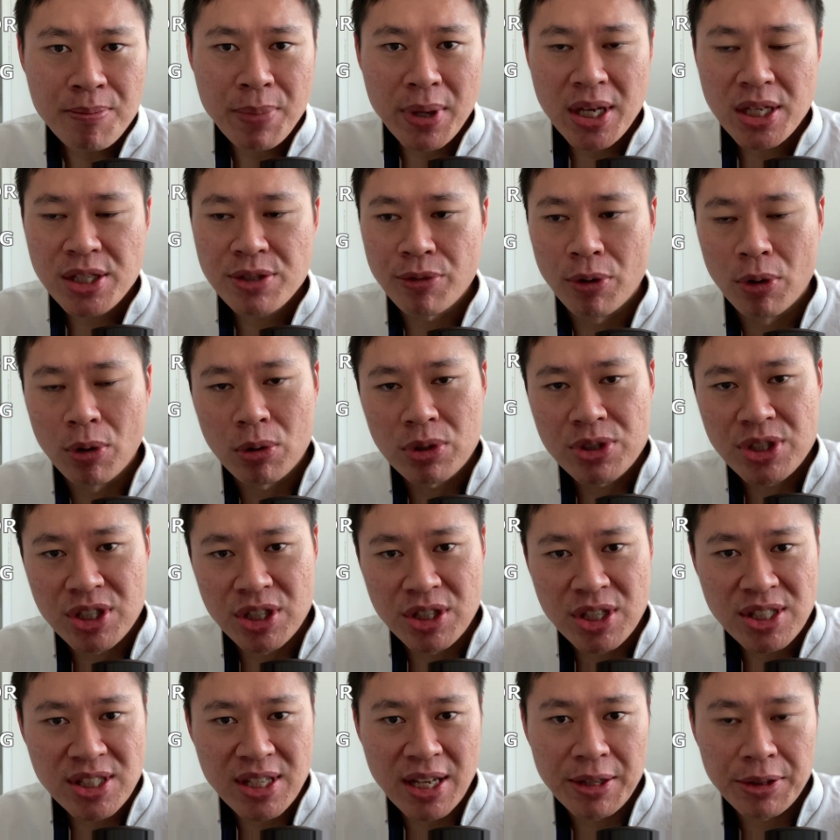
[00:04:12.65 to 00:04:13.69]
base for
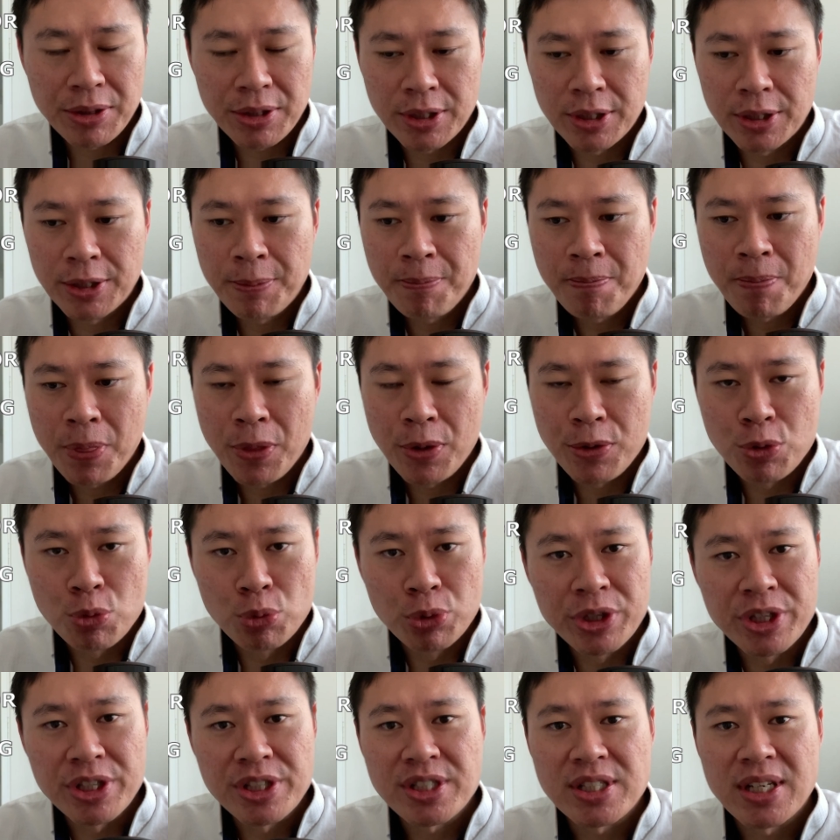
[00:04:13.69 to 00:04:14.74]
city centre
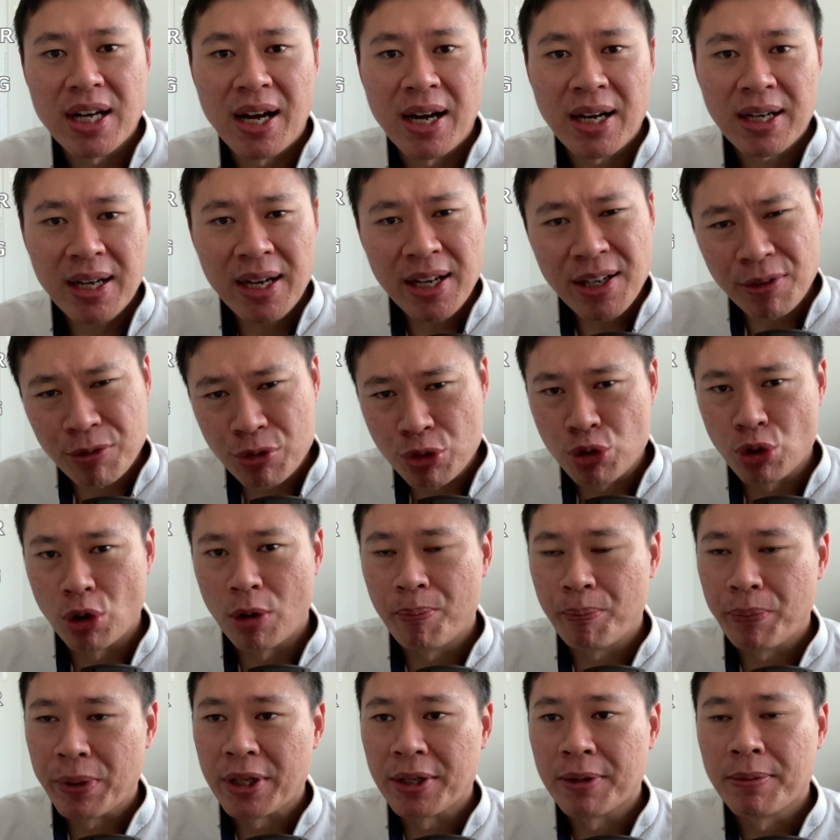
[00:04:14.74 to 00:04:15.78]
units are kind of
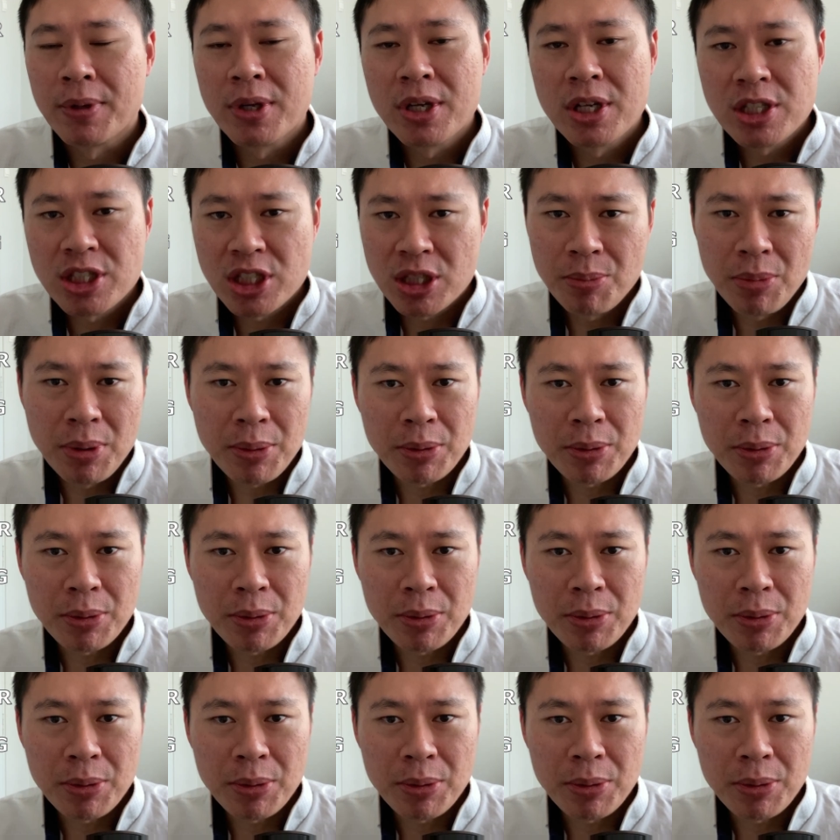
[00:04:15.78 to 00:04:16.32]
dropping simply